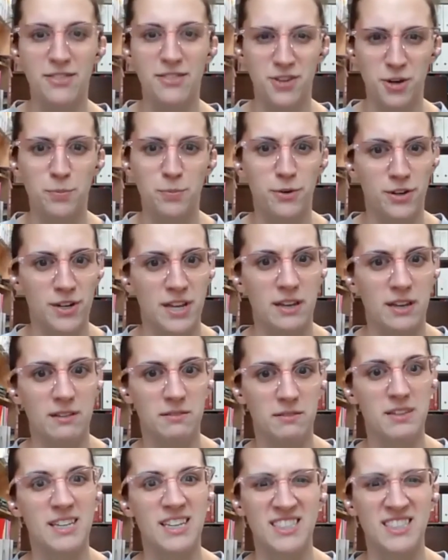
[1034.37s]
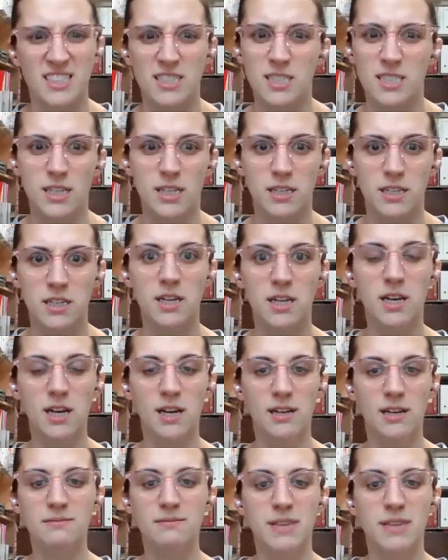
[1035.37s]
They're pretty easy to
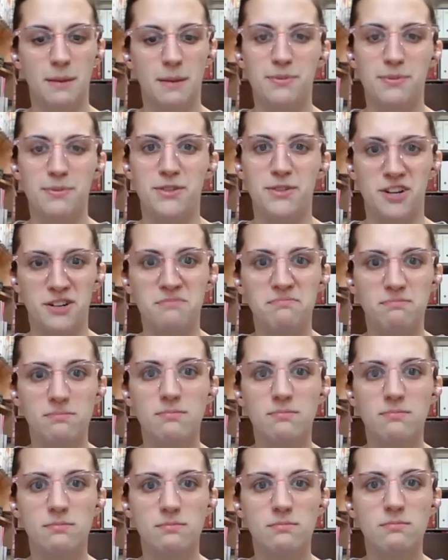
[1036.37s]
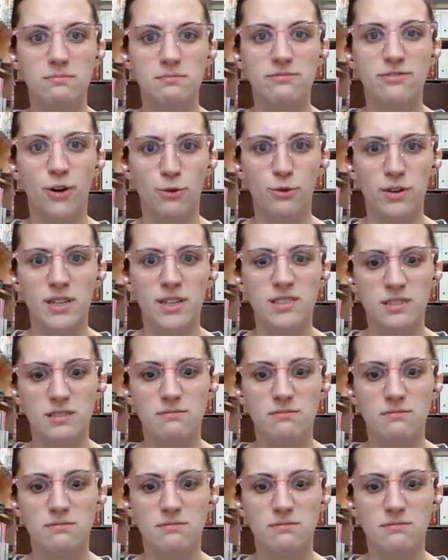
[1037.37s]
keep their focus.